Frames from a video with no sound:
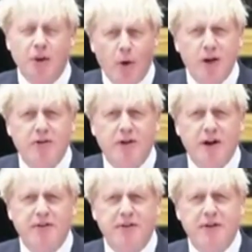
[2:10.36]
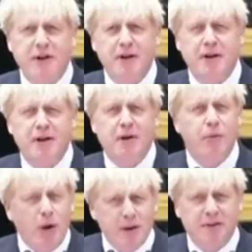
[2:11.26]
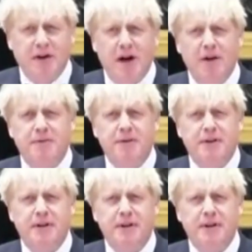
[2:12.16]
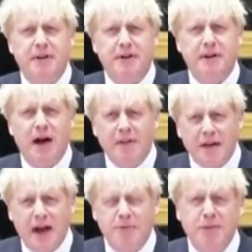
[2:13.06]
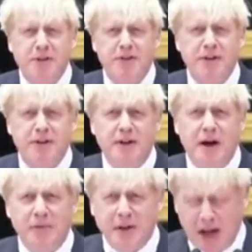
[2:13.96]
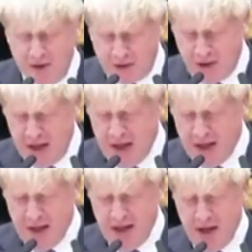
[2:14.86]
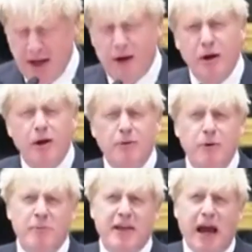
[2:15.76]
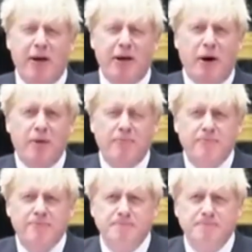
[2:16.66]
your interests will be served and the government of the country will be carried on.